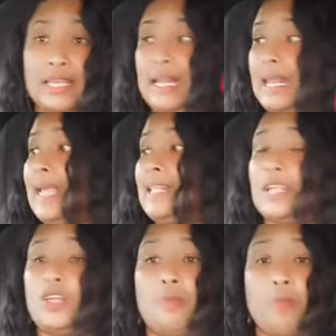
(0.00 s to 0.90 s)
Elaine
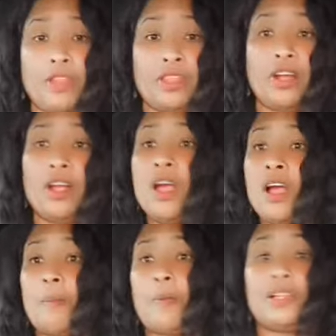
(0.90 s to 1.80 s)
and her brother.
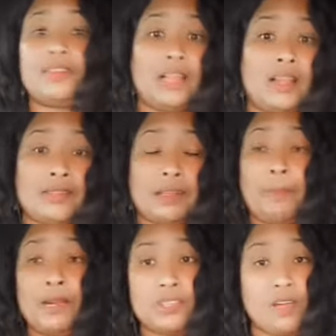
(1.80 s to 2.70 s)
Her brother is a
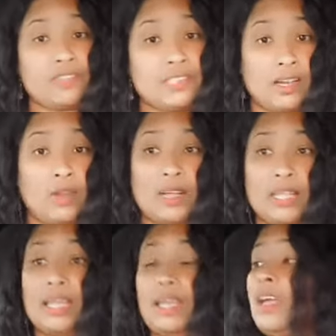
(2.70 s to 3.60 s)
police officer
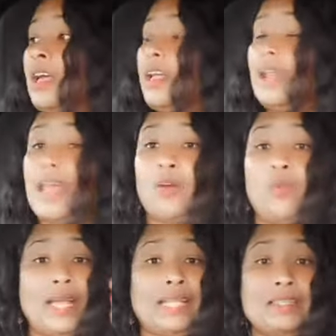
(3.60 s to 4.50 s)
locally. Like,
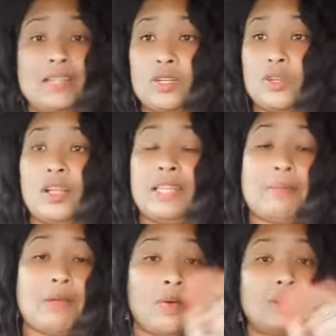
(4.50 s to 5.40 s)
we did not go down there
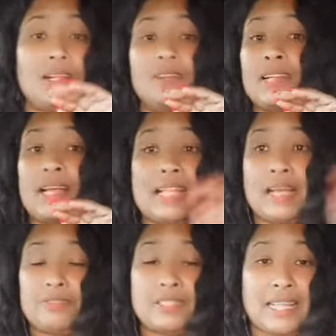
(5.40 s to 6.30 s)
by ourselves again
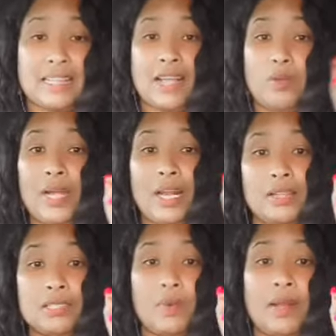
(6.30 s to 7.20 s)
after that. Like, we
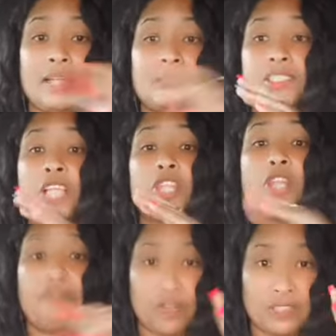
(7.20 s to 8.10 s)
learned our lesson
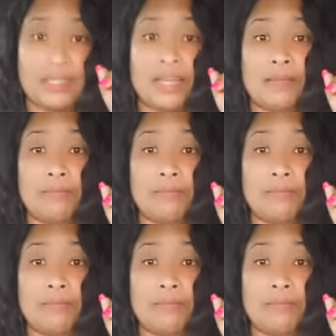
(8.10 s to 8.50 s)
the first time.